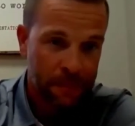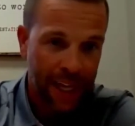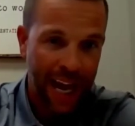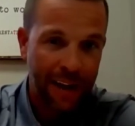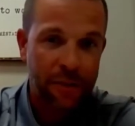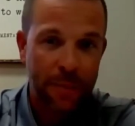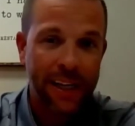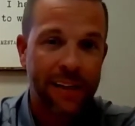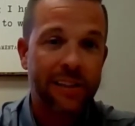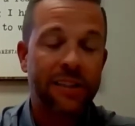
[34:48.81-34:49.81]
and have to
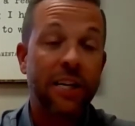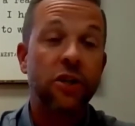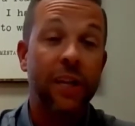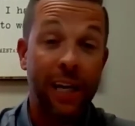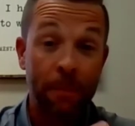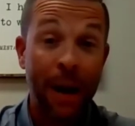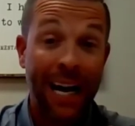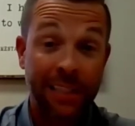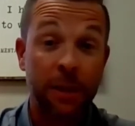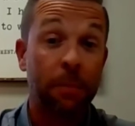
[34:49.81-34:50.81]
make a decision that
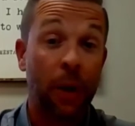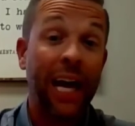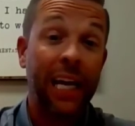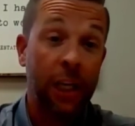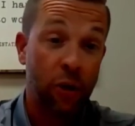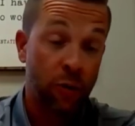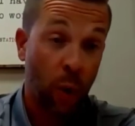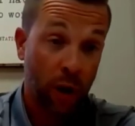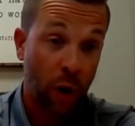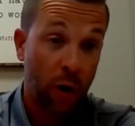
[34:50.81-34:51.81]
impacts the planning you've
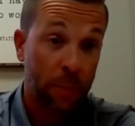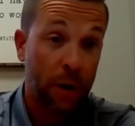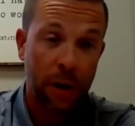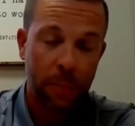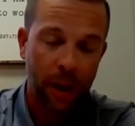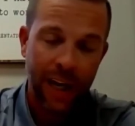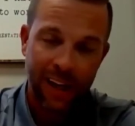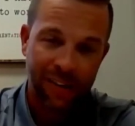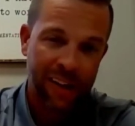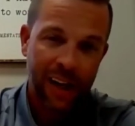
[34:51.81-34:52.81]
worked hard to put into
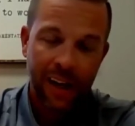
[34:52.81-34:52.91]
place,